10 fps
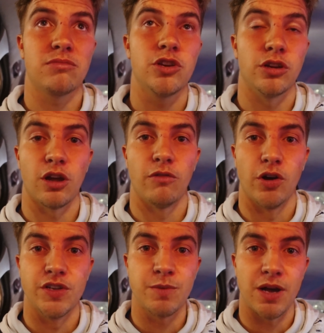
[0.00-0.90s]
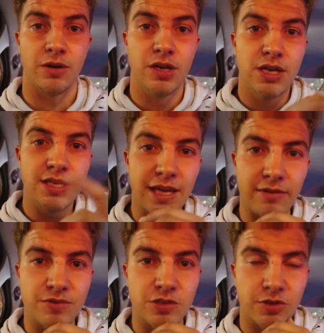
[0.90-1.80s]
could go wrong as well. You give
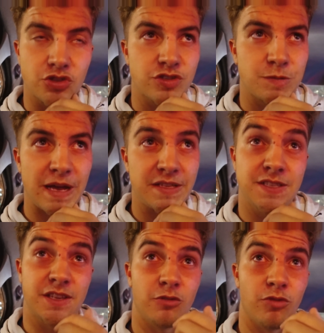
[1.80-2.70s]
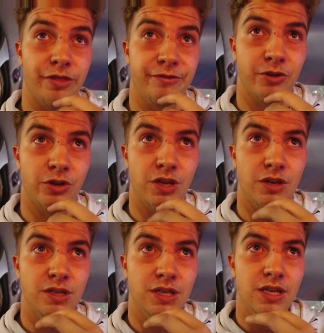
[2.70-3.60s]
him too much respect, he's gonna run through you.
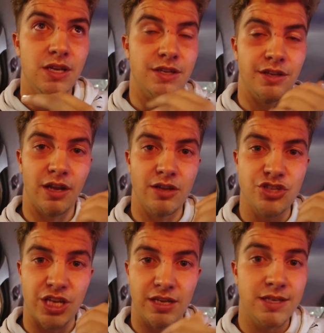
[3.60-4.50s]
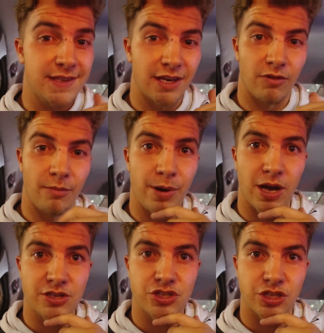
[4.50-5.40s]
You lunge in, he's gonna run
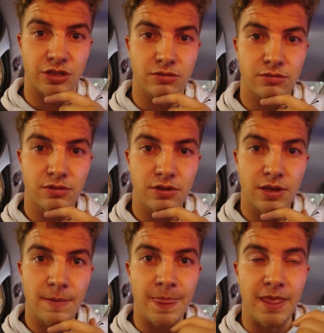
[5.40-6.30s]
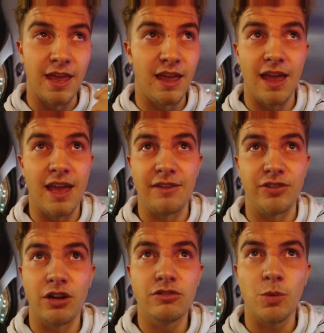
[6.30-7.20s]
past you. If you
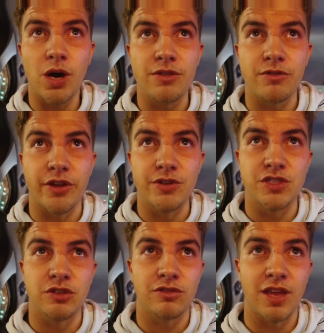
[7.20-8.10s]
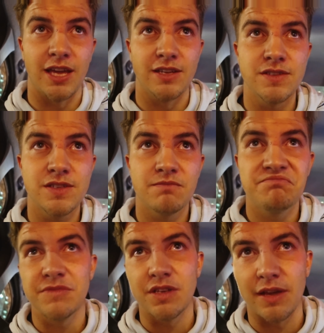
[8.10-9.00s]
don't do either of those 2 things,
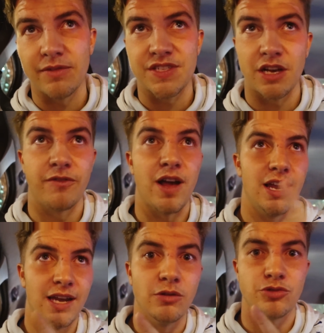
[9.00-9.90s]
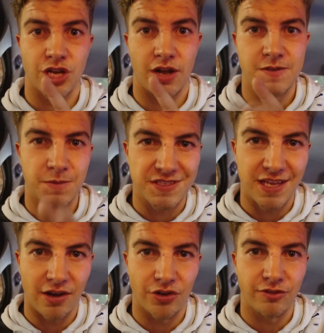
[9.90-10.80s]
you give yourself a little chance by
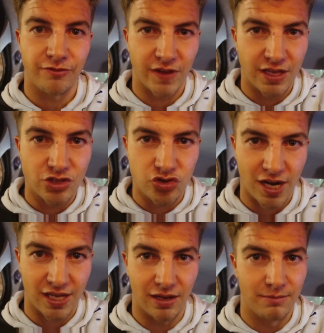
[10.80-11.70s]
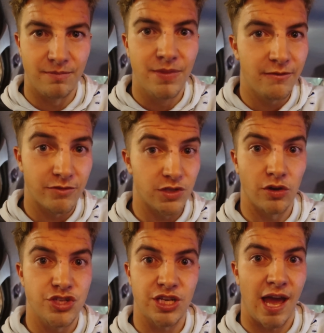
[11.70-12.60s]
staying on your feet and tracking him for as
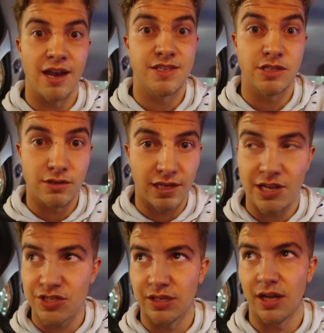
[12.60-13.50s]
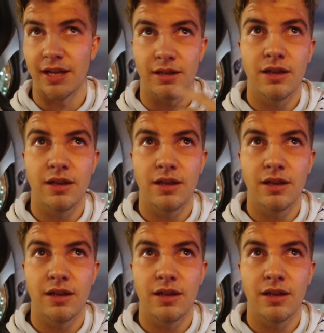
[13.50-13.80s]
long as you can until you can actually like